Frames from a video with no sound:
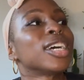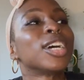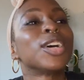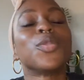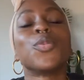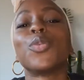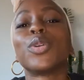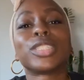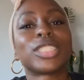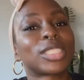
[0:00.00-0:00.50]

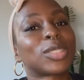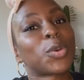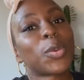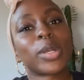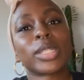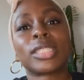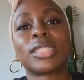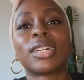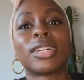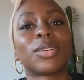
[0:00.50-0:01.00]
we're just
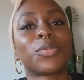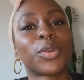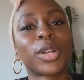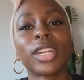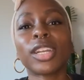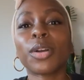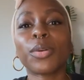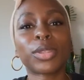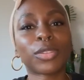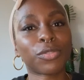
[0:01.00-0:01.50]
going to, we're gonna
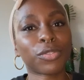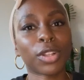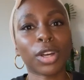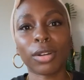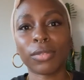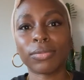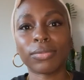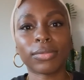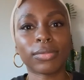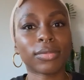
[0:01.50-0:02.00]
go with the flow.
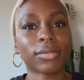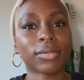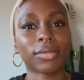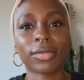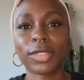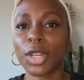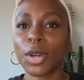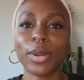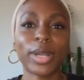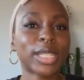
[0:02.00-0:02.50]

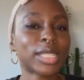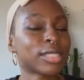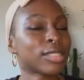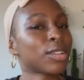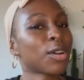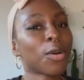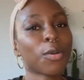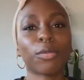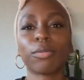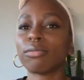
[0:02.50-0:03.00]
Don't,
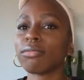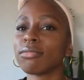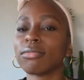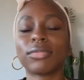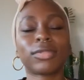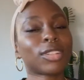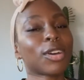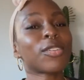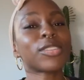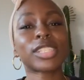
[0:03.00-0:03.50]
don't
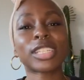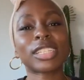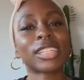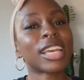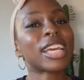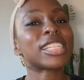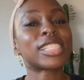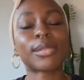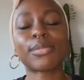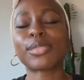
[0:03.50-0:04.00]
don't
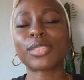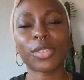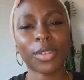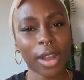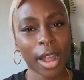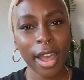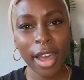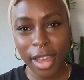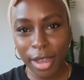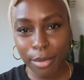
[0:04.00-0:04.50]
hit
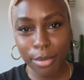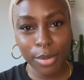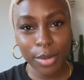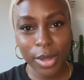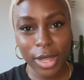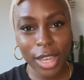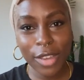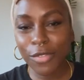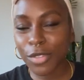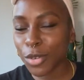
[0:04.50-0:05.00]
subscribe
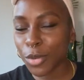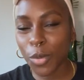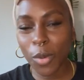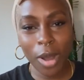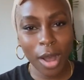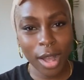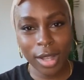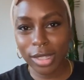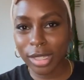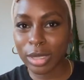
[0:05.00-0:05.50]
if you
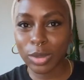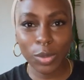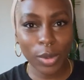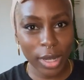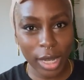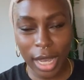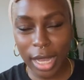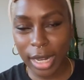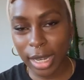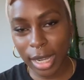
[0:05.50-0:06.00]
want just one
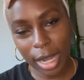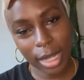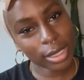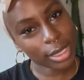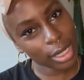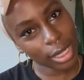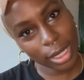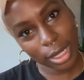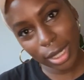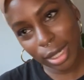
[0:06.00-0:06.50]
kind of
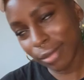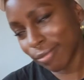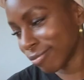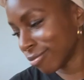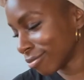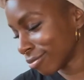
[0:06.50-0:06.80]
content here.